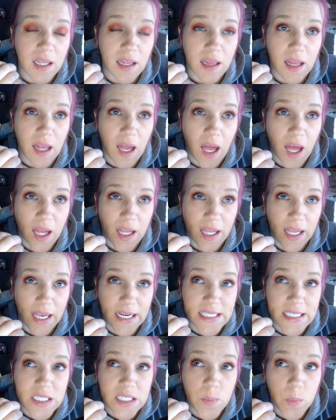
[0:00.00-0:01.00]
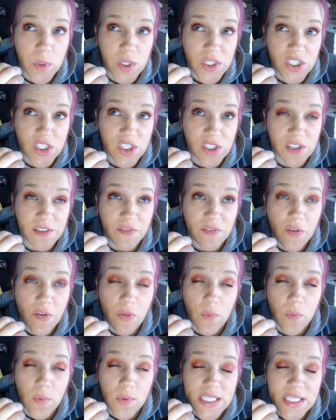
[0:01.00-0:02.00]
It is preserved
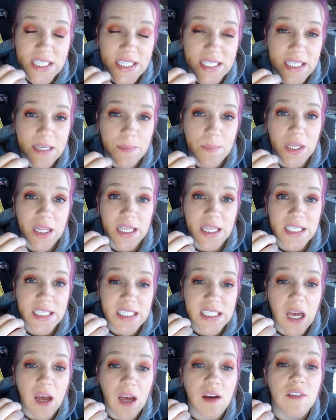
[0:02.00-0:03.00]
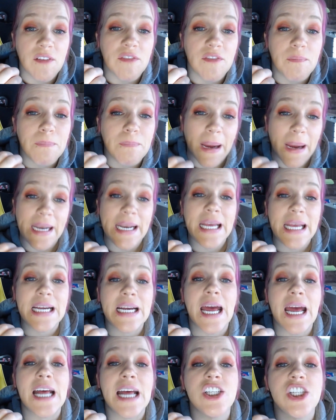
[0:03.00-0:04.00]
through the stimulus of
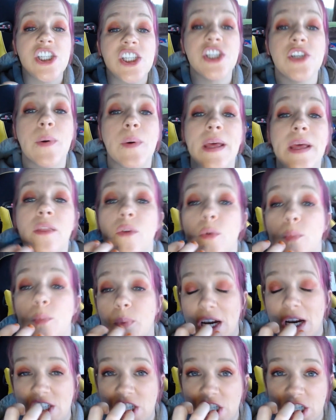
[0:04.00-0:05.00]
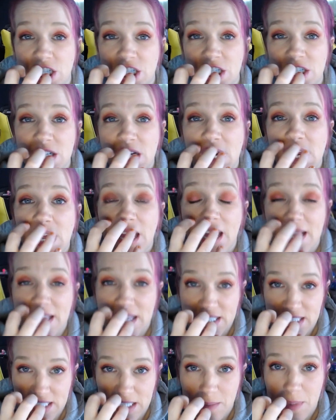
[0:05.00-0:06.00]
biting and chewing, through pressure and
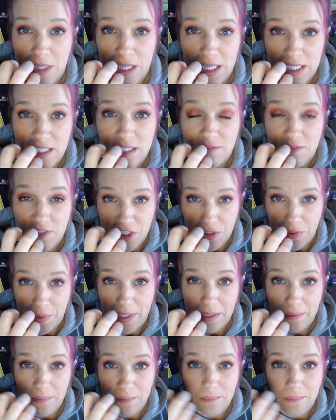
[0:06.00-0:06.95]
the stimulus of chewing.